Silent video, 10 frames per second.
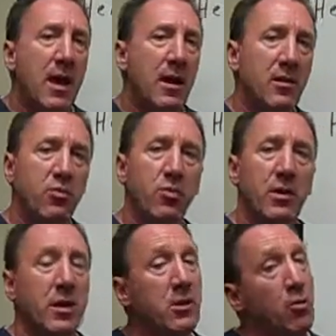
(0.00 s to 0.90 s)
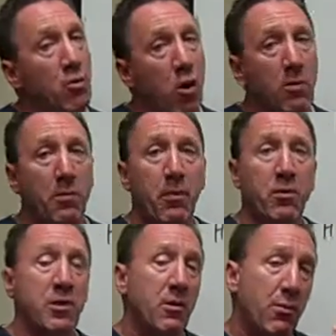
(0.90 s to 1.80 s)
and it's really to a normal
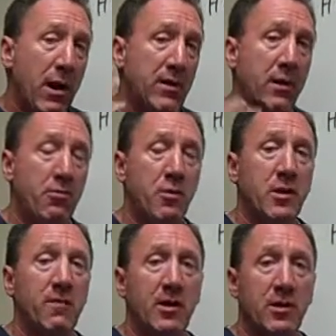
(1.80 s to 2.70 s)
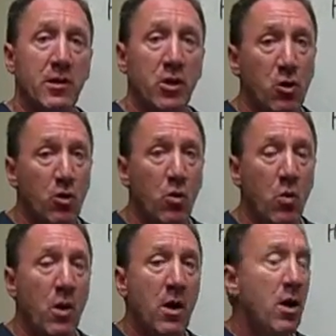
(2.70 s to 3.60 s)
person, the brain's going to perceive it as a
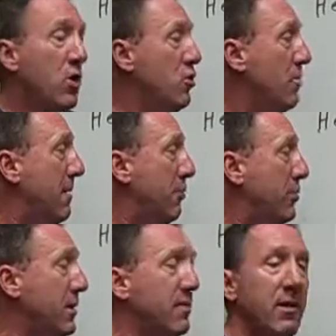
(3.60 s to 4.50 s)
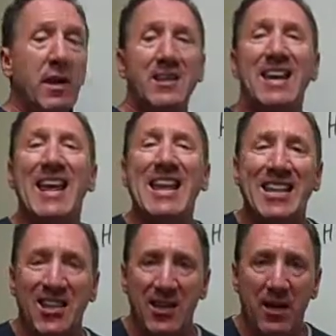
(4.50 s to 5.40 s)
two. You may perceive it as an
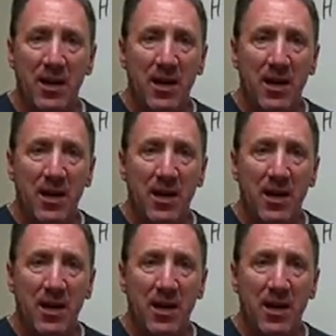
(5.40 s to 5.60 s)
eight,